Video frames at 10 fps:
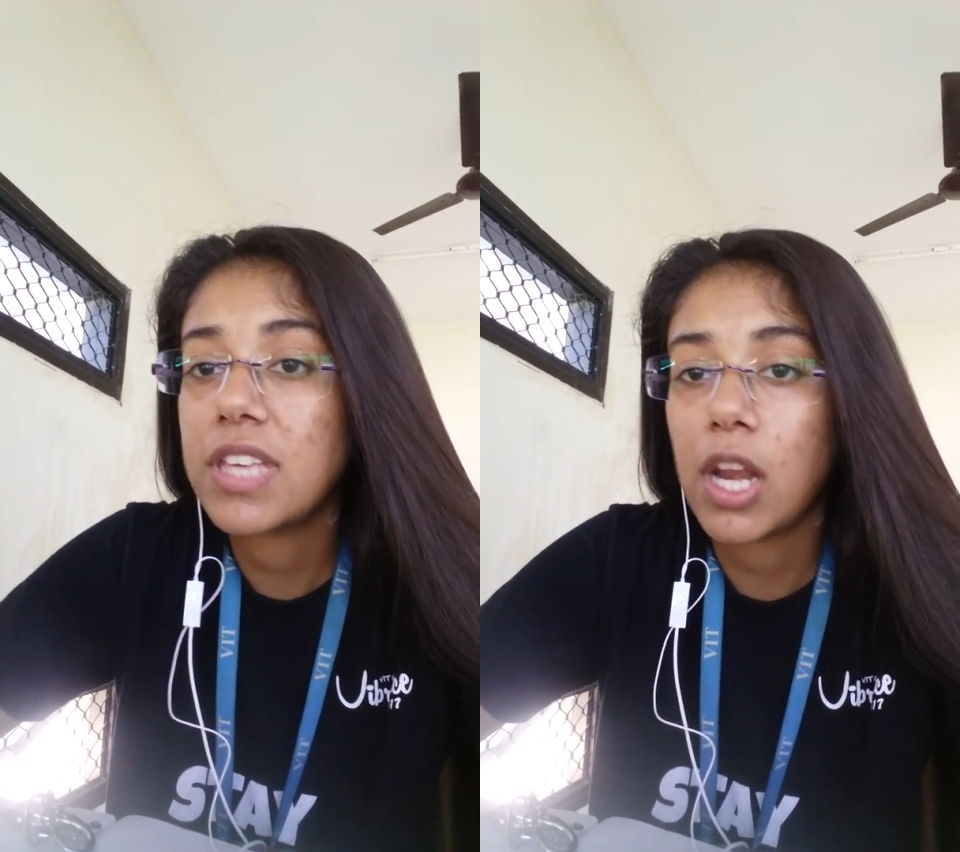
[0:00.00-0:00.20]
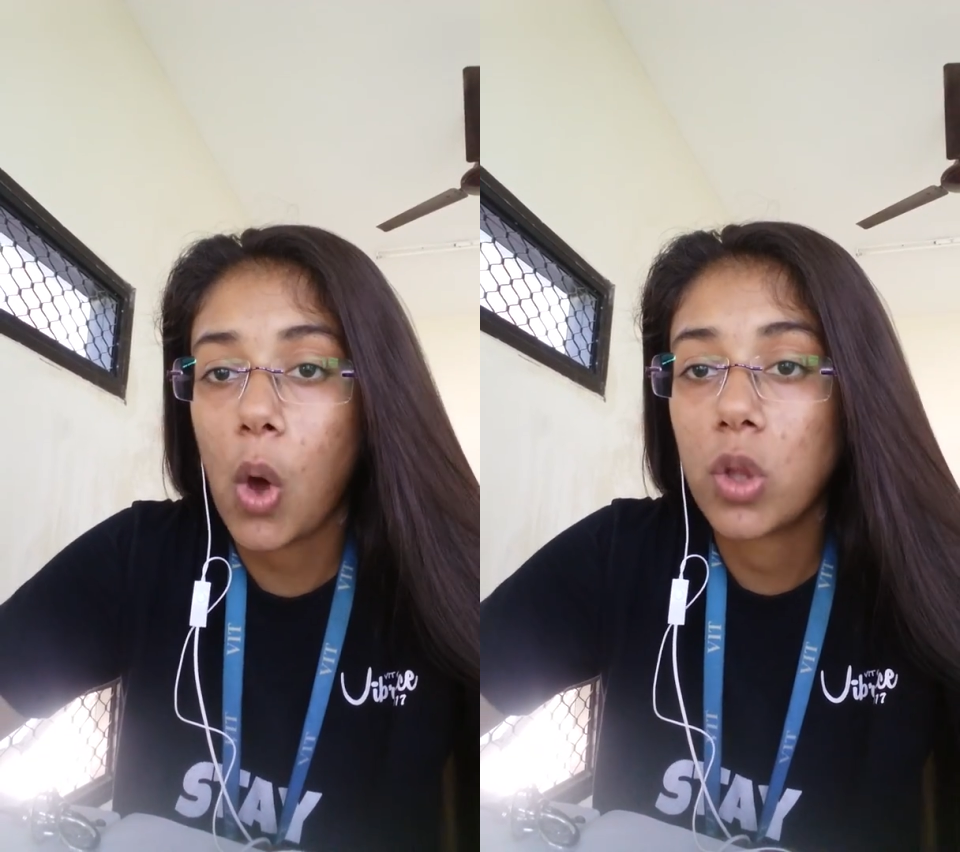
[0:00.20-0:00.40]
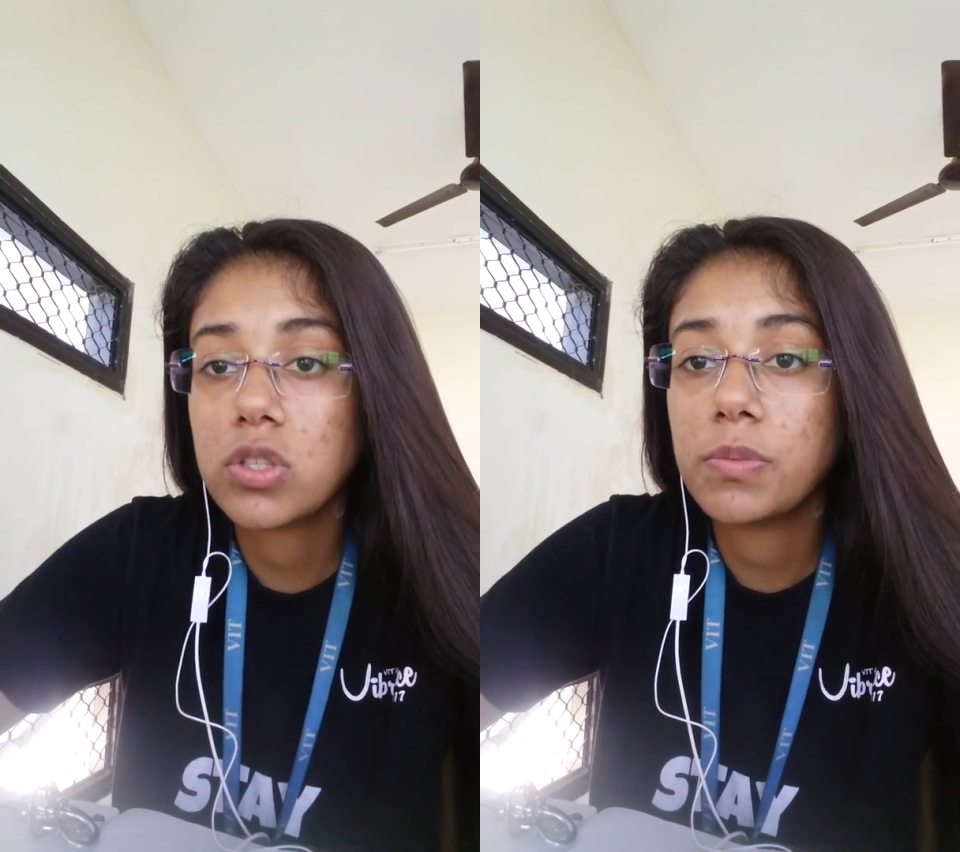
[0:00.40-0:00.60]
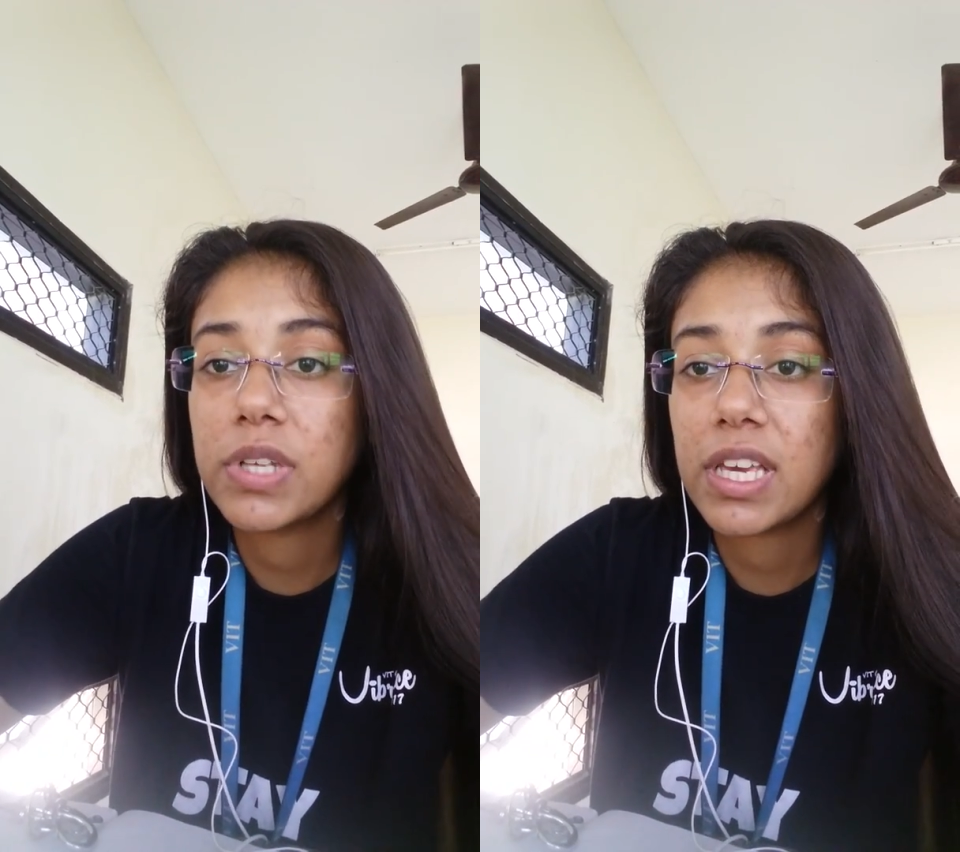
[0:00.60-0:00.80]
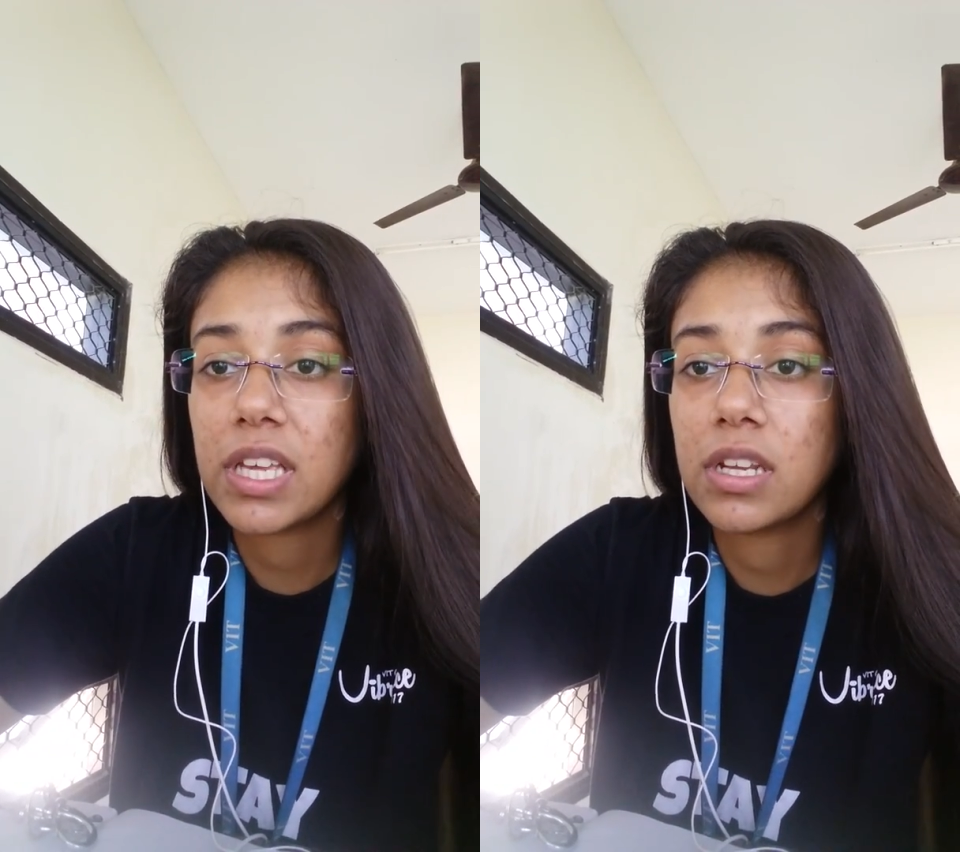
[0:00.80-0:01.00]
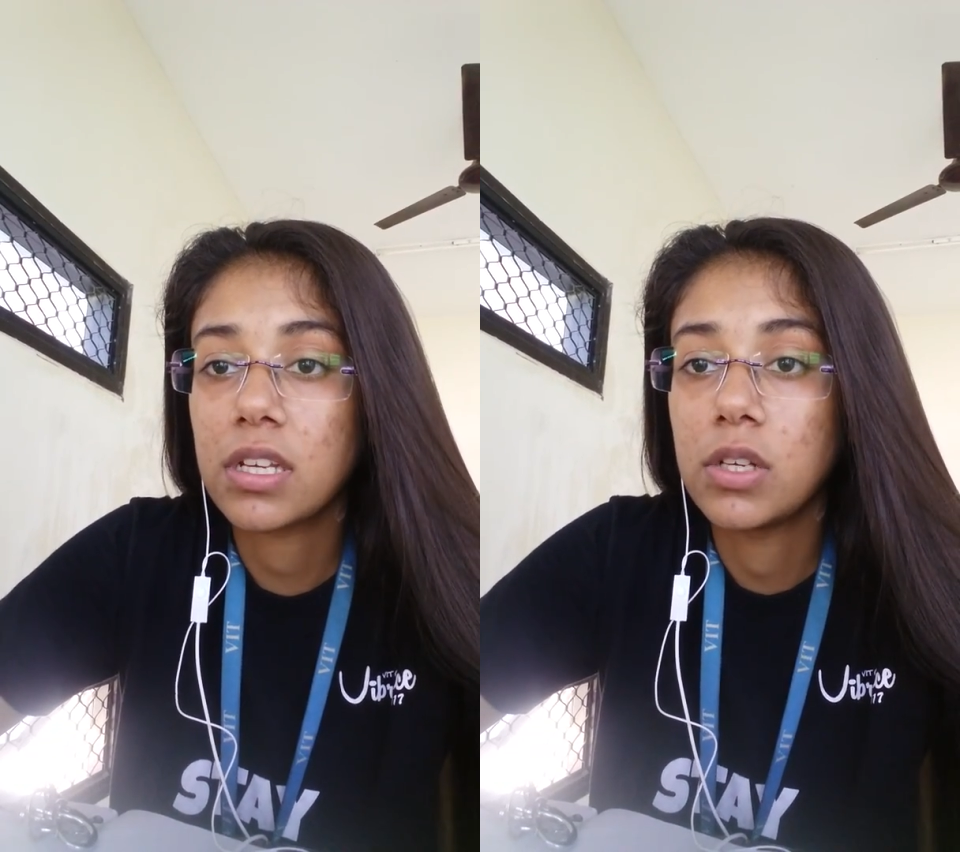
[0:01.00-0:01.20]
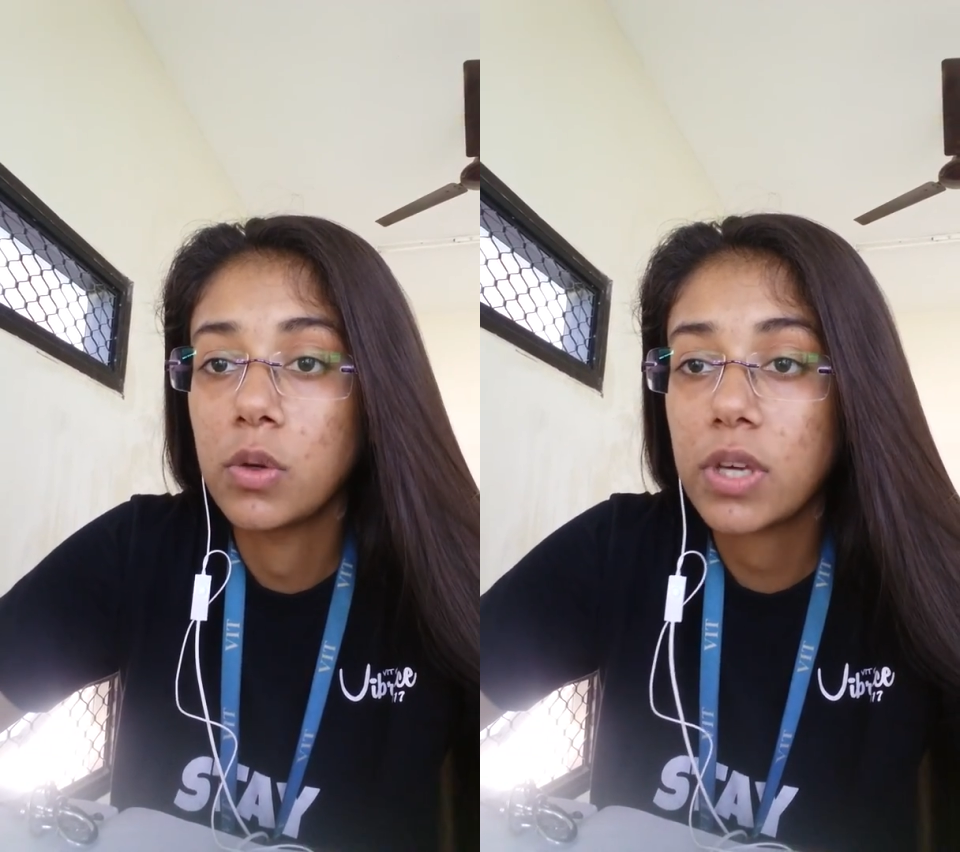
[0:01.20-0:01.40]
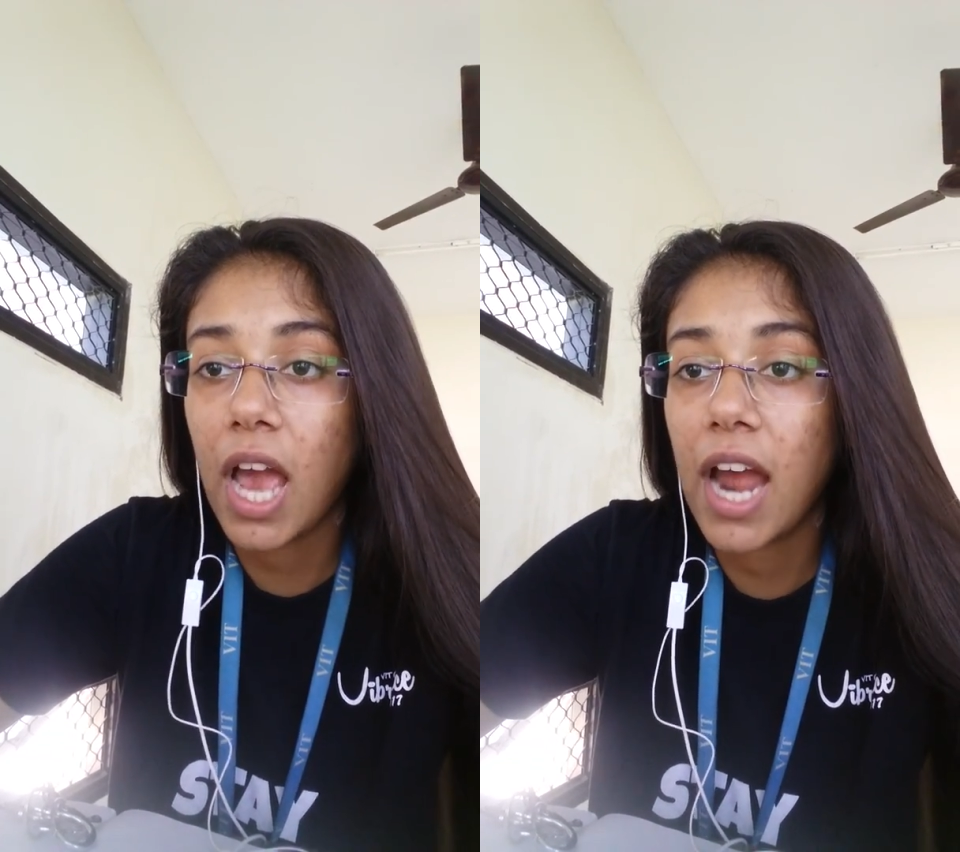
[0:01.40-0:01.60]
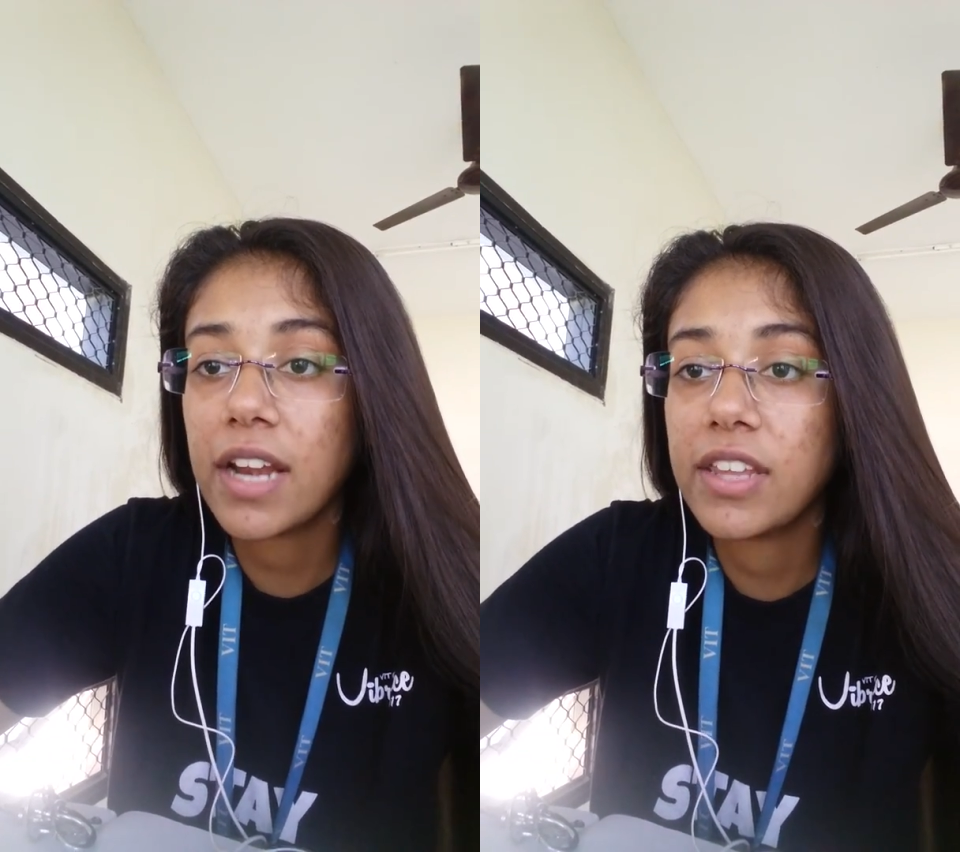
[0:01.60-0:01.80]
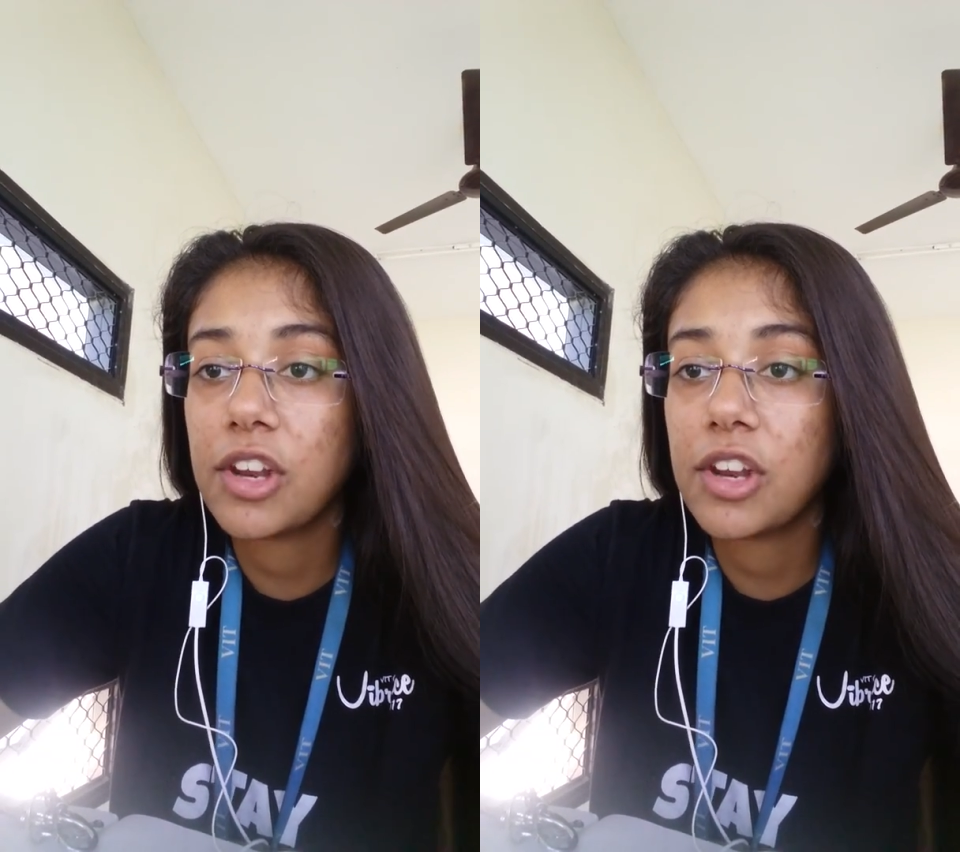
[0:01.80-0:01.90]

can also be taken a look at.